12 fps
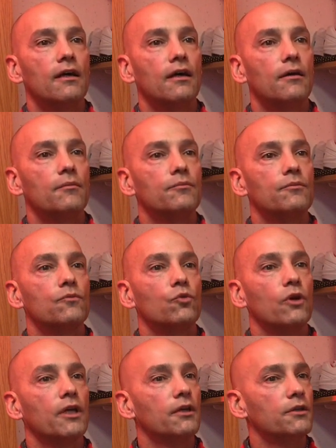Um,
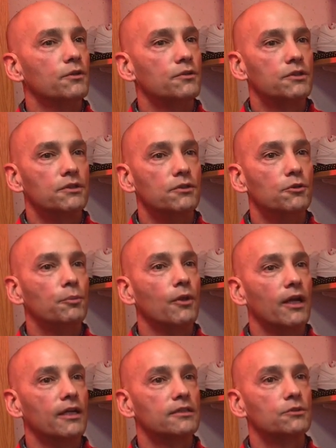we're introducing new
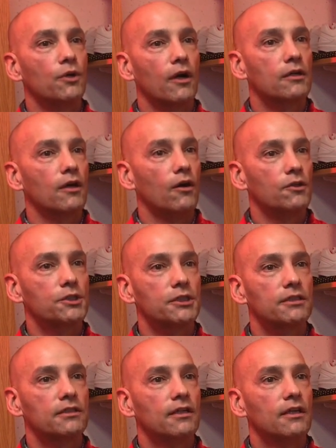players to our
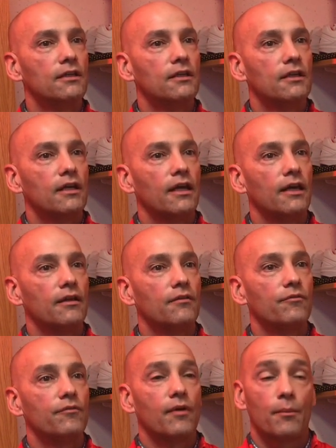culture,
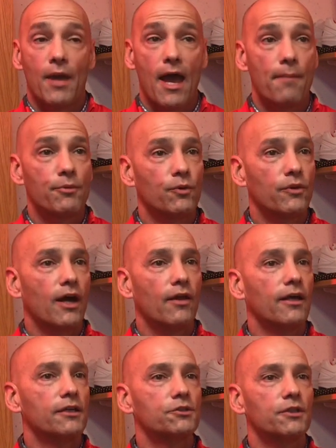and I'm happy with
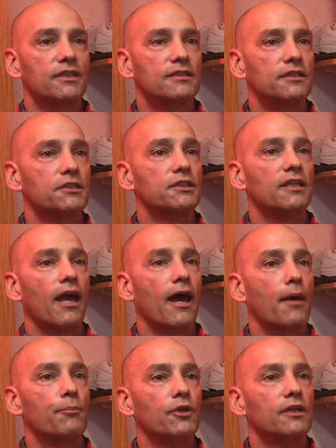how that transition
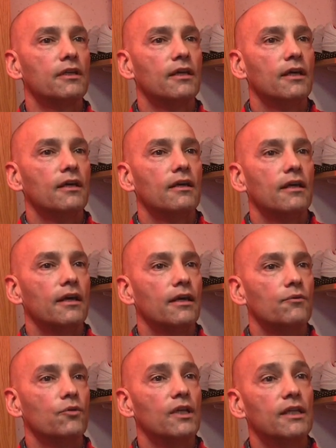happened.
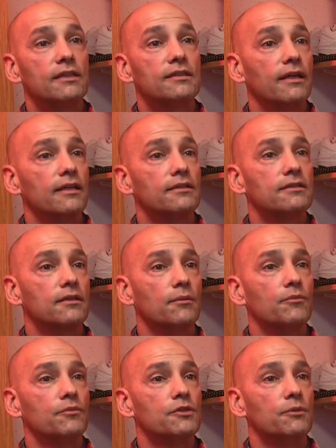And really taking
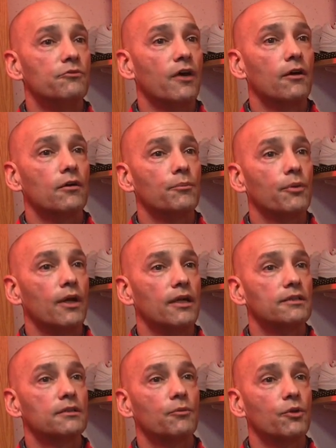some some veteran
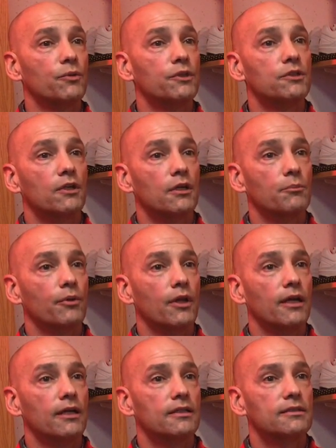players, some of the returning
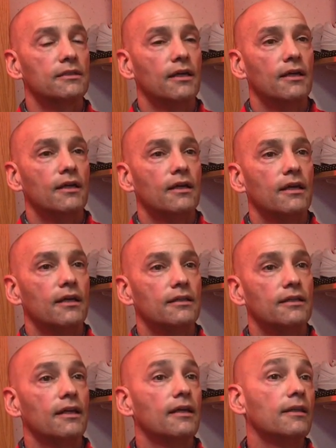players,
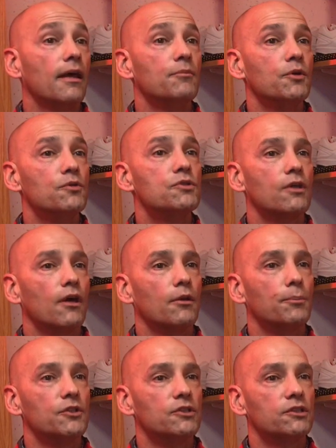and getting them used to
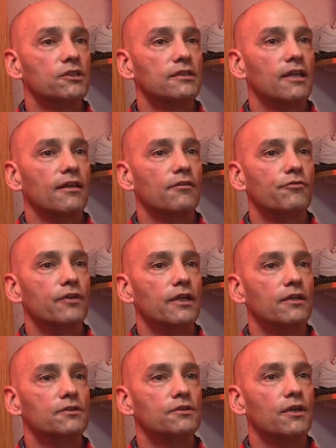other positions on the
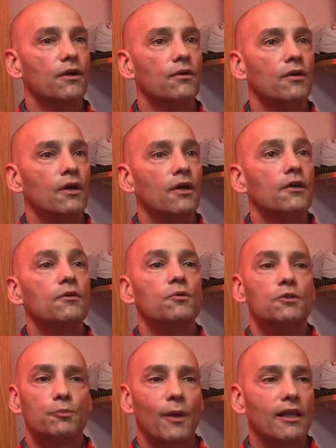field. So
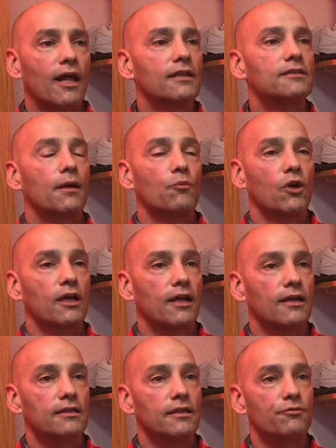we spent a lot of time working
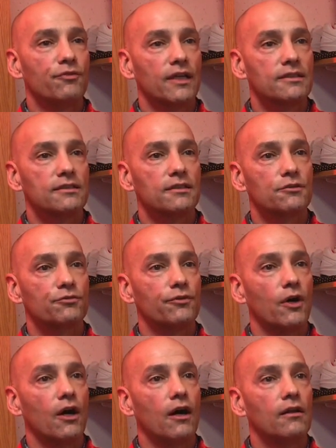on defense this
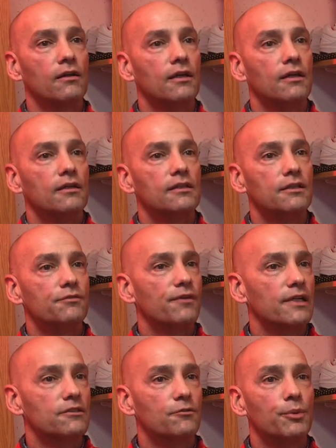fall,
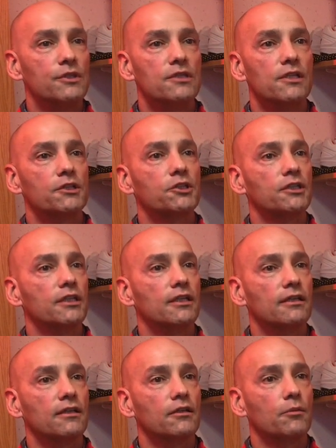defensive
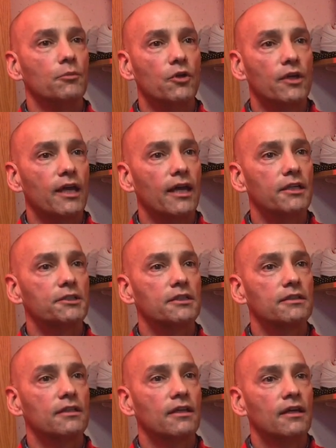positioning and
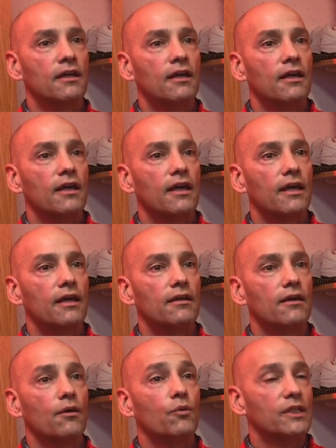communication,
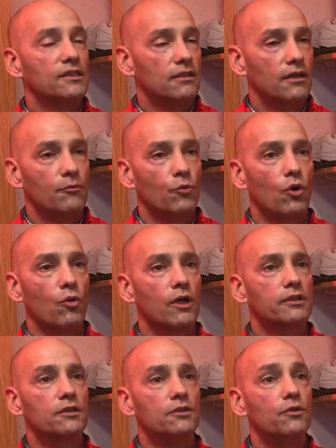and uh, we still have more
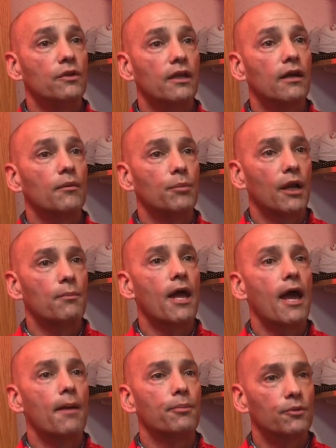work to do there, but I'm
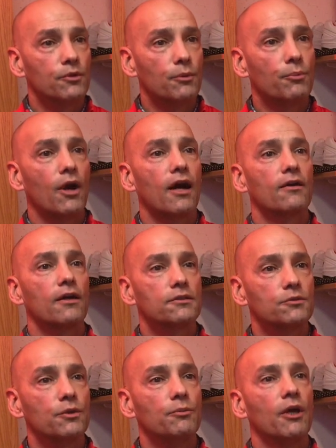happy with the
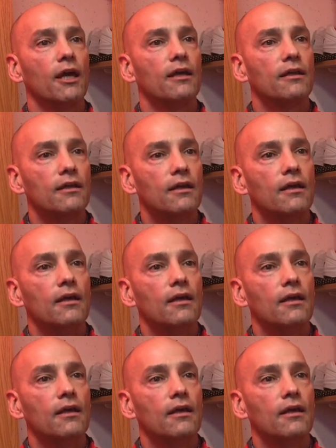progress we made.